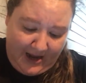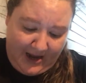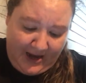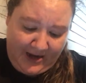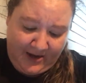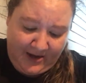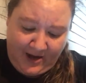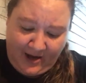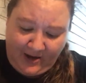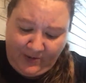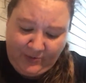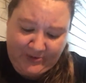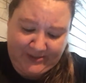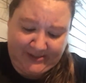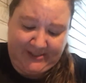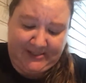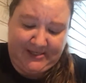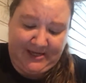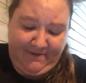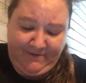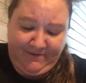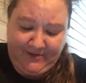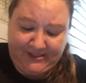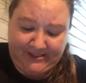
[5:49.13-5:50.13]
and I was
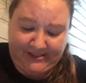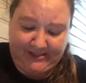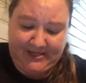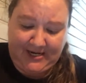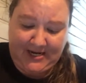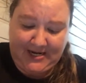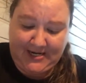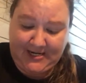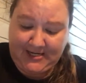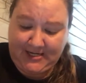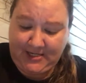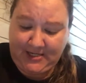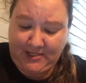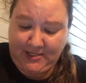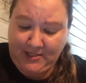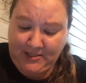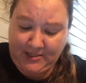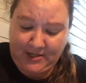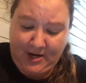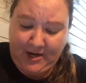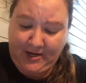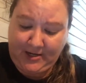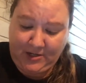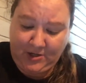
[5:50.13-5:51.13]
devastated
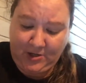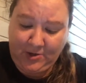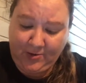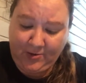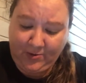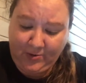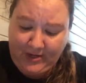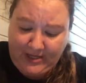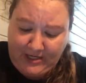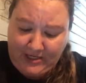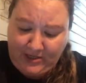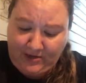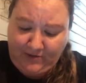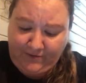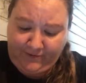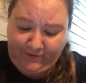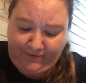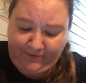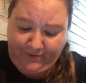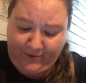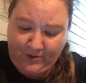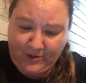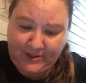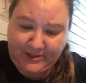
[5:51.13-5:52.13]
and I grieved
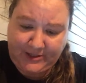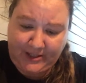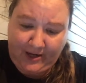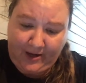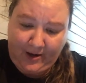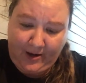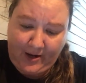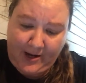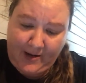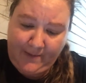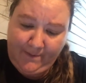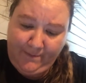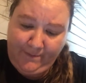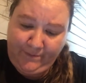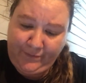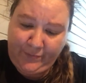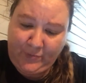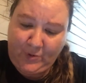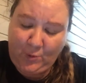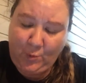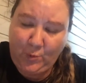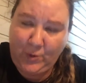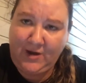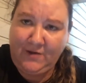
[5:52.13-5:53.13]
for a time
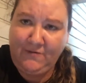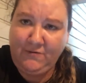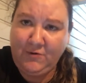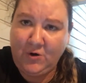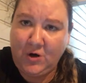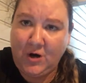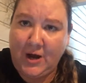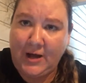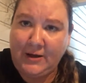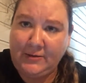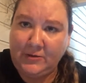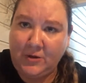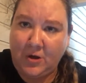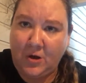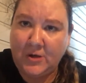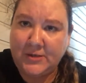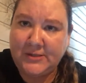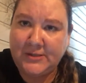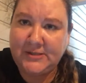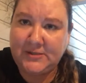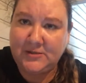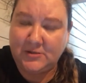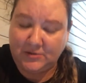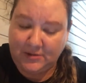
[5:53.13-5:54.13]
whenever I
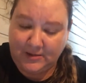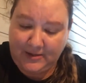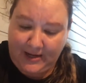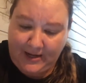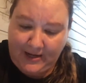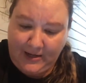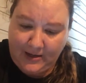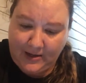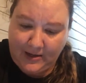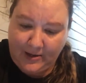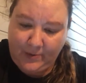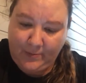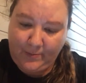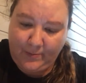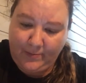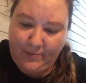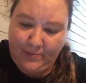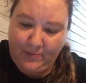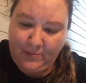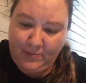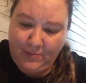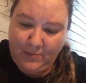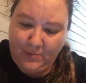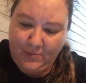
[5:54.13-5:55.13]
lost a lamb.
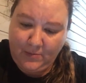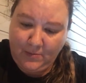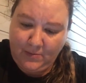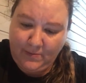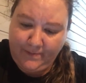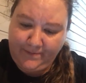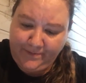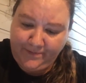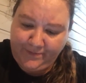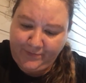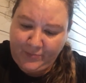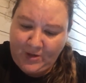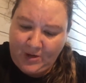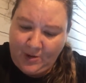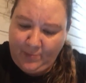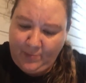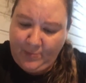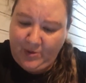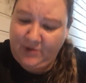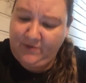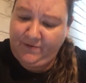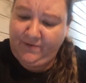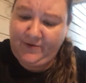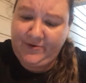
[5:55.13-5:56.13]

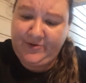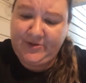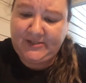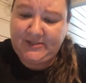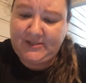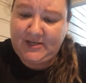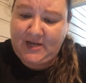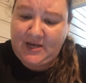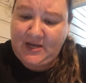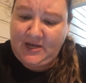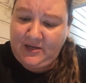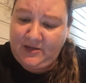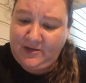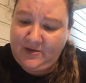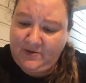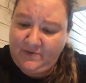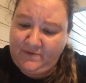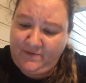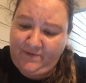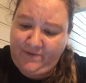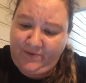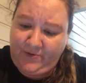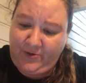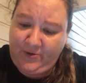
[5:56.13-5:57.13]
But for the sake
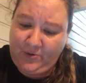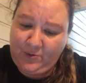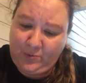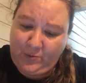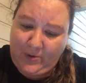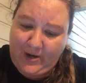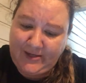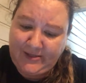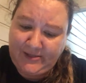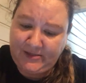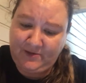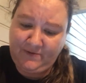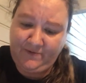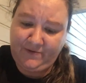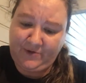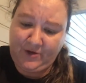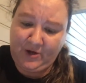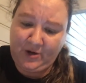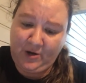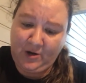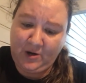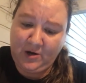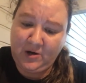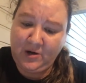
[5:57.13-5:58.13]
of the rest of the
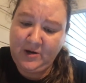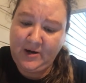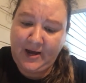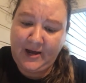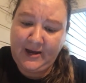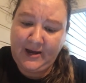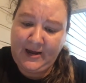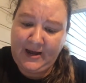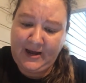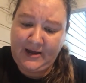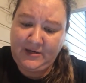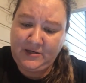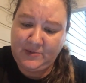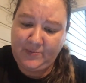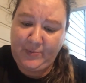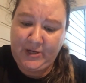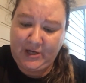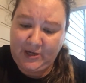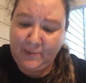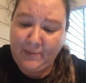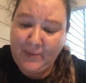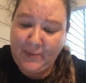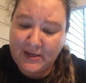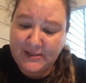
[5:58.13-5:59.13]
herd, I had to
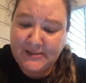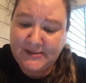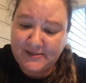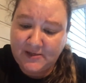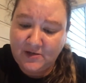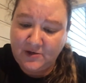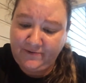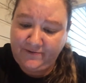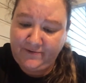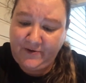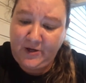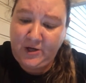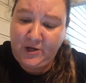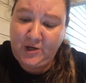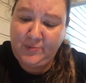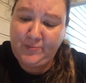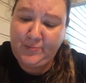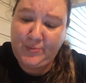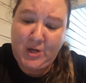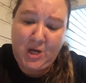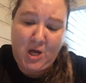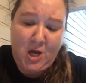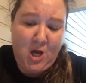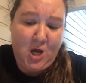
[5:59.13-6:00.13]
pick myself
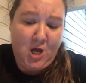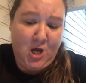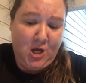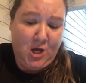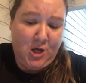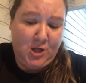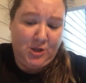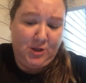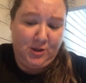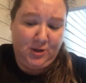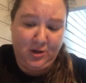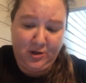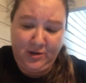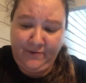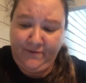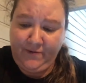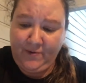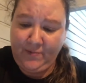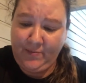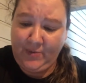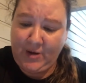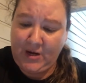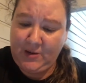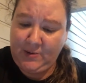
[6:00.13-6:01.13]
up, learn
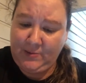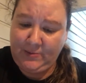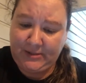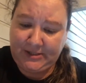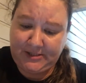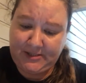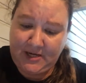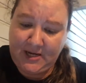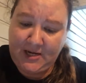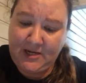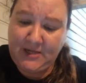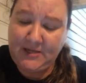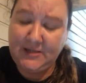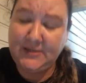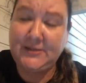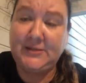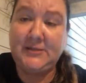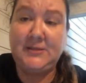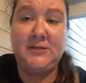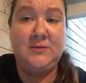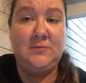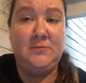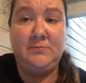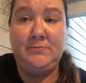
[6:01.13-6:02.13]
from my mistakes,
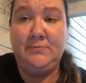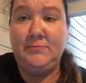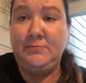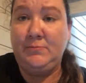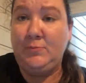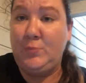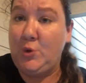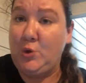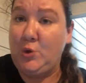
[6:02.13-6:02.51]
and